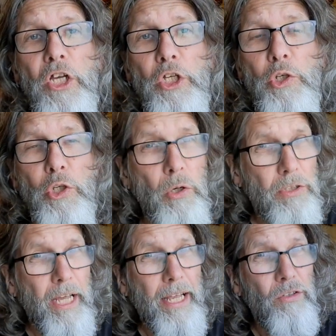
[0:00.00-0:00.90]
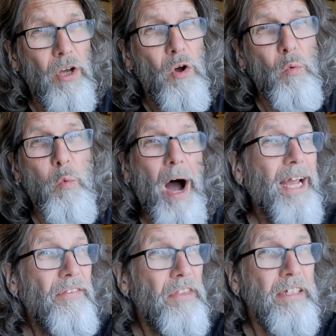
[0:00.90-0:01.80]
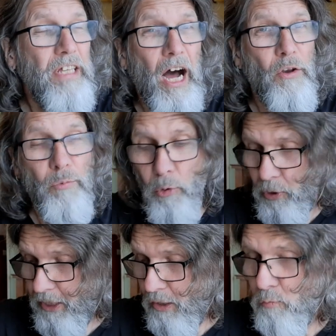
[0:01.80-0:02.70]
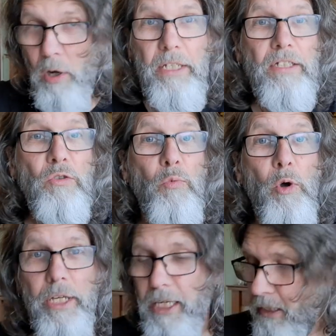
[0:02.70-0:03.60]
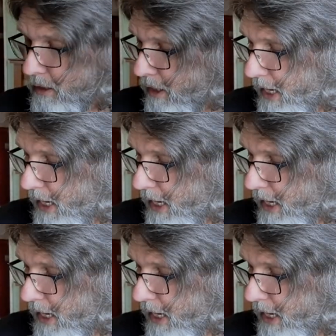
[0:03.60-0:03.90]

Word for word: you looked at why things aren't working, what isn't working,